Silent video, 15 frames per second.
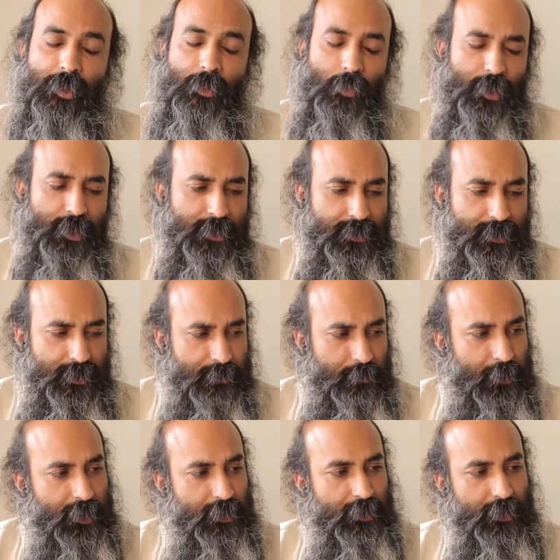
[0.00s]
What does this
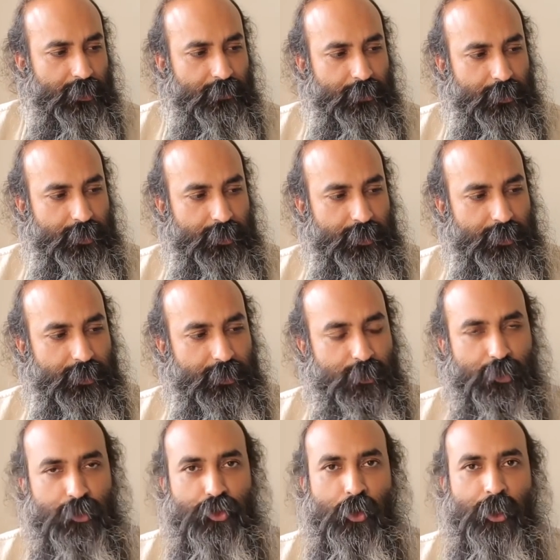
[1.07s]
mean then further?
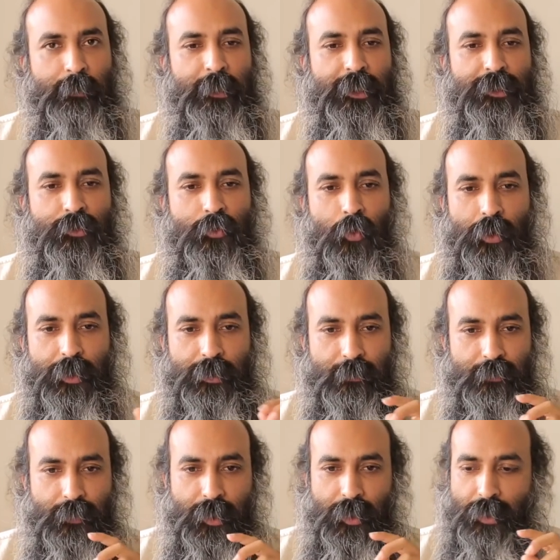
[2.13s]
To join means what?
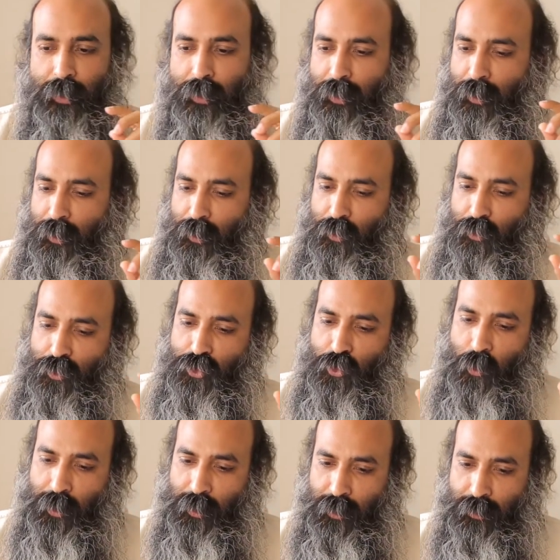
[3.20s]
To
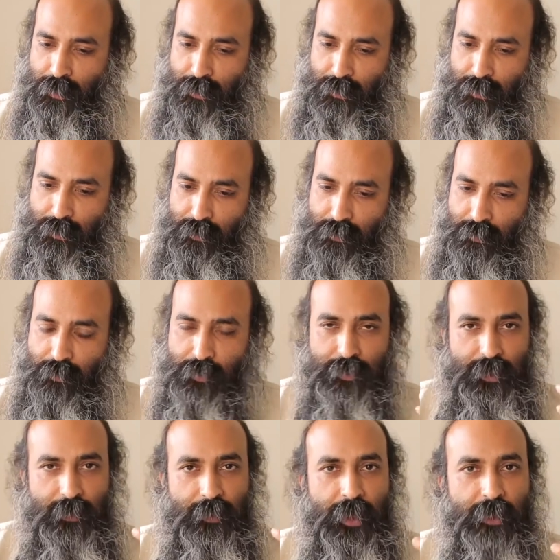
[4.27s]
join,
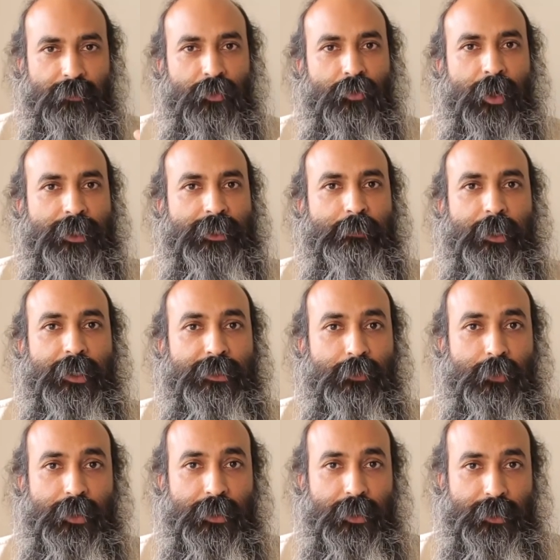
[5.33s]
see, we have two
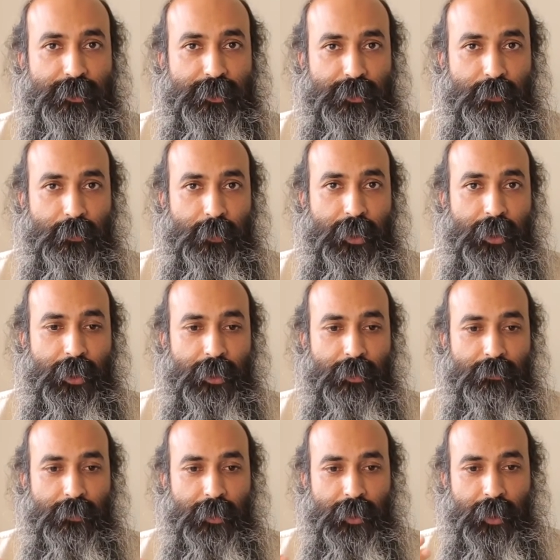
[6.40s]
aspects within us. We
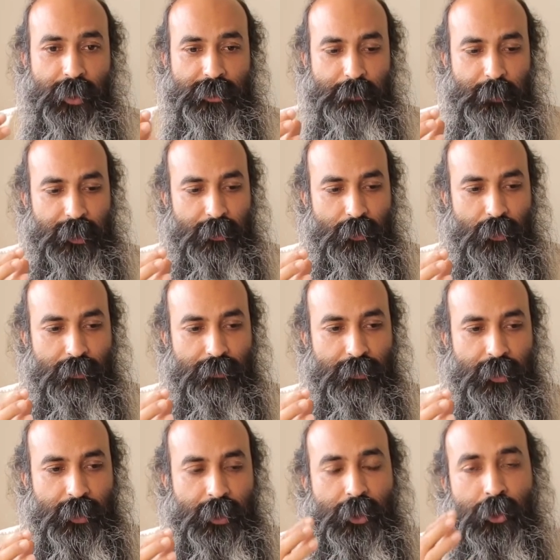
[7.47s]
have an aspect of
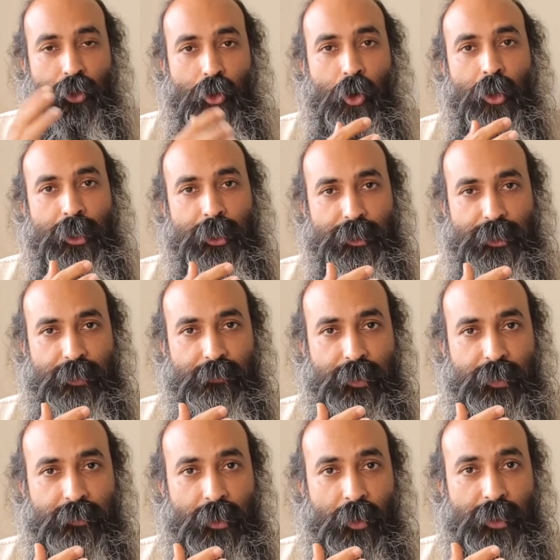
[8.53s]
knowledge and we
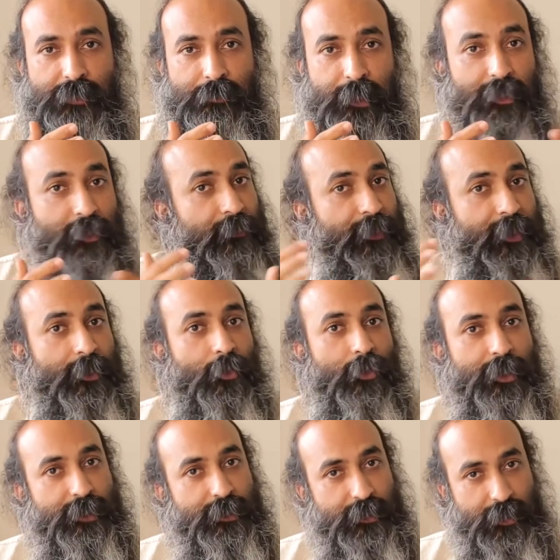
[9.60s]
have an aspect of
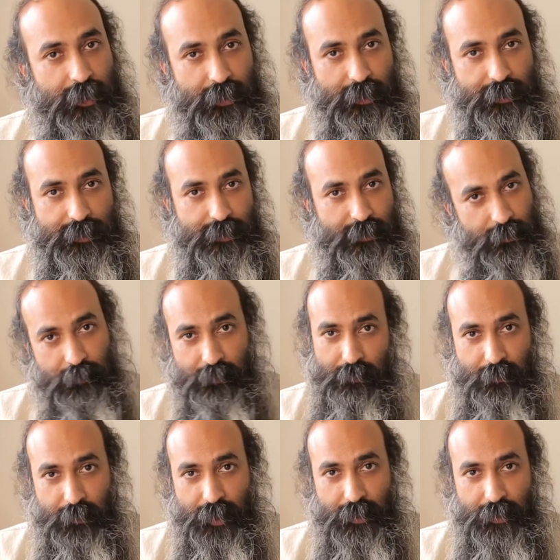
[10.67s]
ignorance in us,
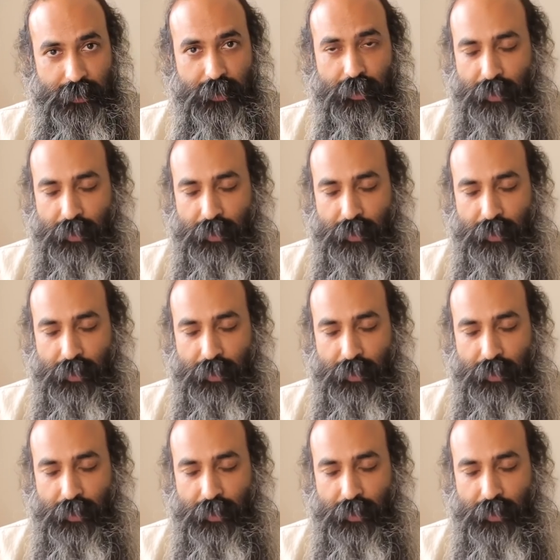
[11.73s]
right?